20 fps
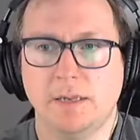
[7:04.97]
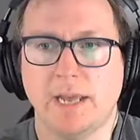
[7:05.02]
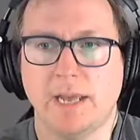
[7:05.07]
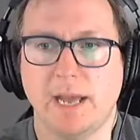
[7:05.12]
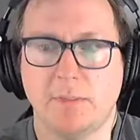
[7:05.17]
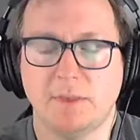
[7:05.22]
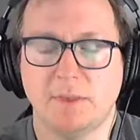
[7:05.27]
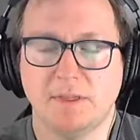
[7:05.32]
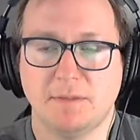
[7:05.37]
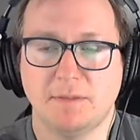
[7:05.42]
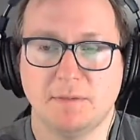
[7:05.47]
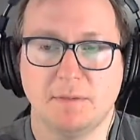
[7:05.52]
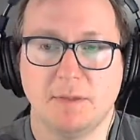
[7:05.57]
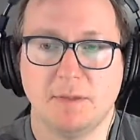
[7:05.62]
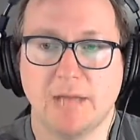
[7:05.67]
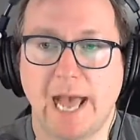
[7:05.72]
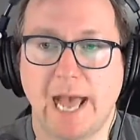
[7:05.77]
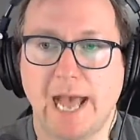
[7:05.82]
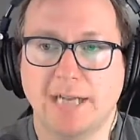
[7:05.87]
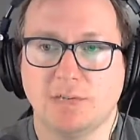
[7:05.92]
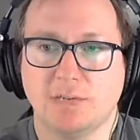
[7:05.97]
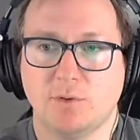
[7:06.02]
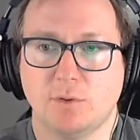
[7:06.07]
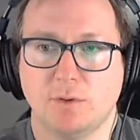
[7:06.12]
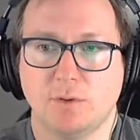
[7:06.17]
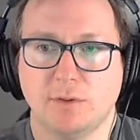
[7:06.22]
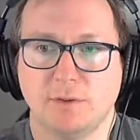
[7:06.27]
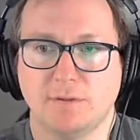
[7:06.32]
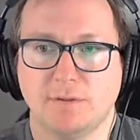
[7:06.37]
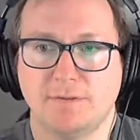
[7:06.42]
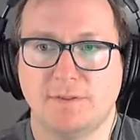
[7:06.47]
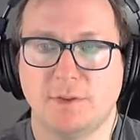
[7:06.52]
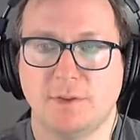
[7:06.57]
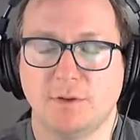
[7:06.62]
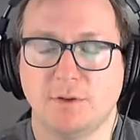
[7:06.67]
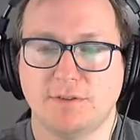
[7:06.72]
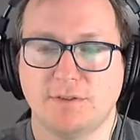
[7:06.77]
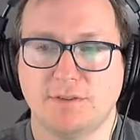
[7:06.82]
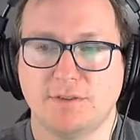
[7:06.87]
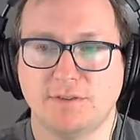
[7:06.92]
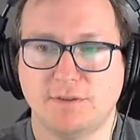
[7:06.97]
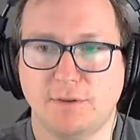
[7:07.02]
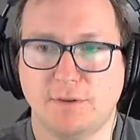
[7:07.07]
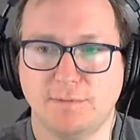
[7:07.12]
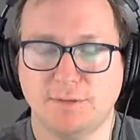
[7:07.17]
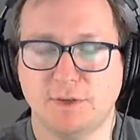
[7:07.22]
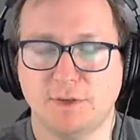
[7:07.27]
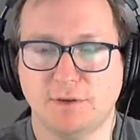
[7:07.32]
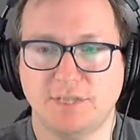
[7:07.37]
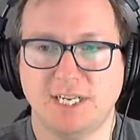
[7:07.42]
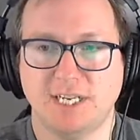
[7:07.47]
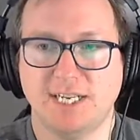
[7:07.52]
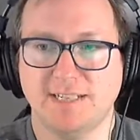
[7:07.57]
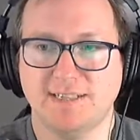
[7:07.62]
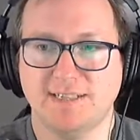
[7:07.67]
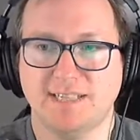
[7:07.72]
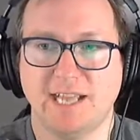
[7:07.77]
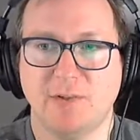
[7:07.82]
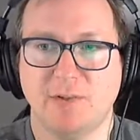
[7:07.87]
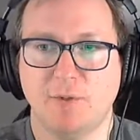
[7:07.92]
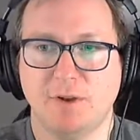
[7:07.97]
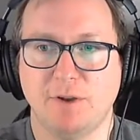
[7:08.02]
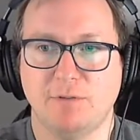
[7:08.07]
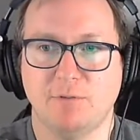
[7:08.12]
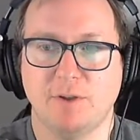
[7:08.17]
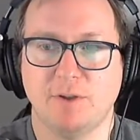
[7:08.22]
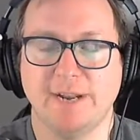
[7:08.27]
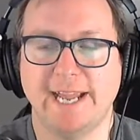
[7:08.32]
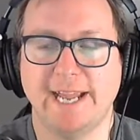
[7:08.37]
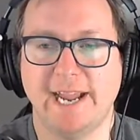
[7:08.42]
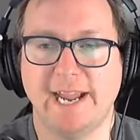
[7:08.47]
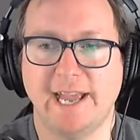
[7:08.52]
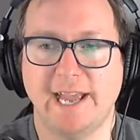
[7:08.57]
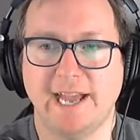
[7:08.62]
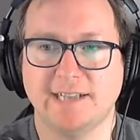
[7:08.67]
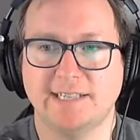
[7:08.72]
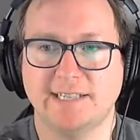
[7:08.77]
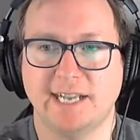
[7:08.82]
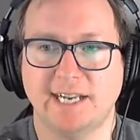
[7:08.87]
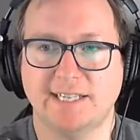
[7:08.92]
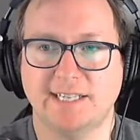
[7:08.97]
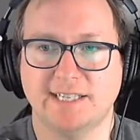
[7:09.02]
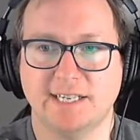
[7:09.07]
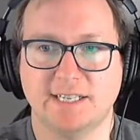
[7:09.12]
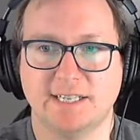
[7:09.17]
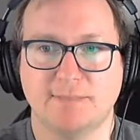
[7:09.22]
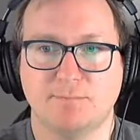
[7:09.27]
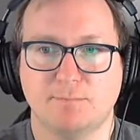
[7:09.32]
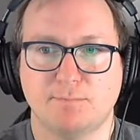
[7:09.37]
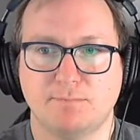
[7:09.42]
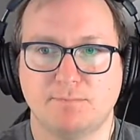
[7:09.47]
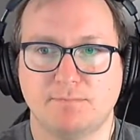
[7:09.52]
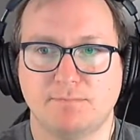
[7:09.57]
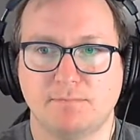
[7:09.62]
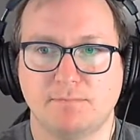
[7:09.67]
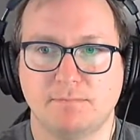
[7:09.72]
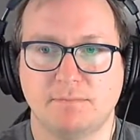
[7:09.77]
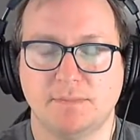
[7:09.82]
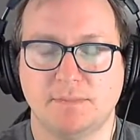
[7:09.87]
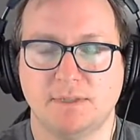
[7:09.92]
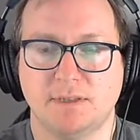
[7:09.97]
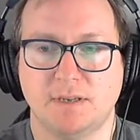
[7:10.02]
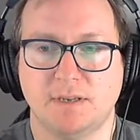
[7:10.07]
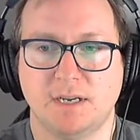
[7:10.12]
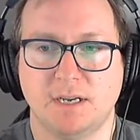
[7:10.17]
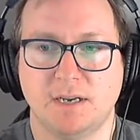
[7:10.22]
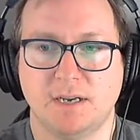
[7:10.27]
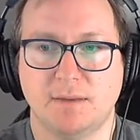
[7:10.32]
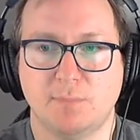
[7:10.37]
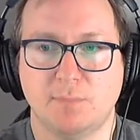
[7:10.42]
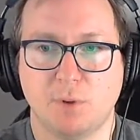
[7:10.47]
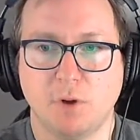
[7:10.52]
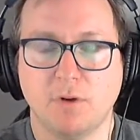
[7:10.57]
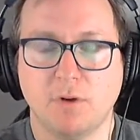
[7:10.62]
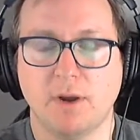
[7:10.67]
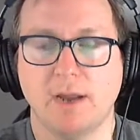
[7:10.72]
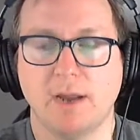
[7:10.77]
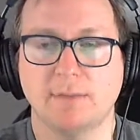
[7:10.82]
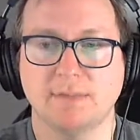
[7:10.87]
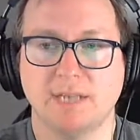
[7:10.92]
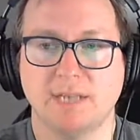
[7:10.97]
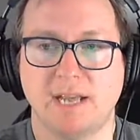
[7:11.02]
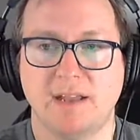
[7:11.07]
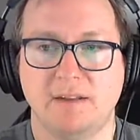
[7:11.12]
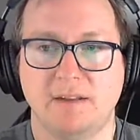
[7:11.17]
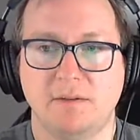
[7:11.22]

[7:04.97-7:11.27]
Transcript: but those Surface RTs, they wouldn't run x86 programs, and